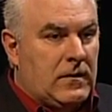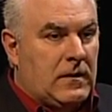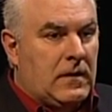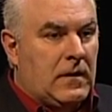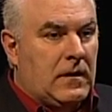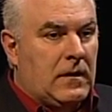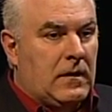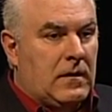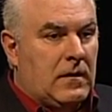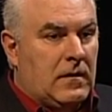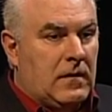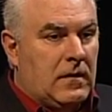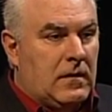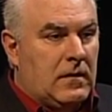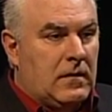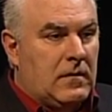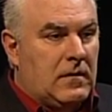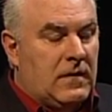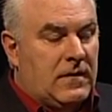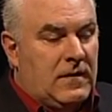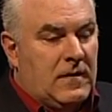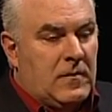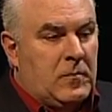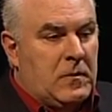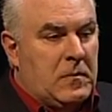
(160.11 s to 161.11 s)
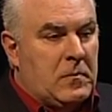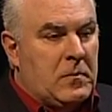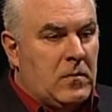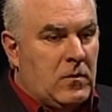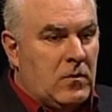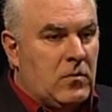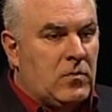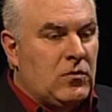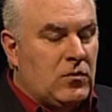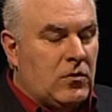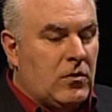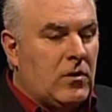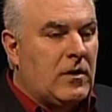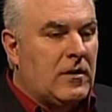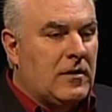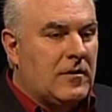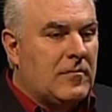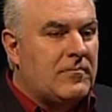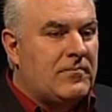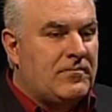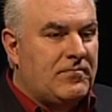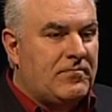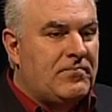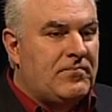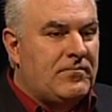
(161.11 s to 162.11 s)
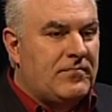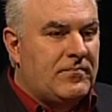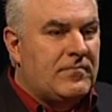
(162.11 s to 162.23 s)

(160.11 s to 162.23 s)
that uh, I think people enjoy. When was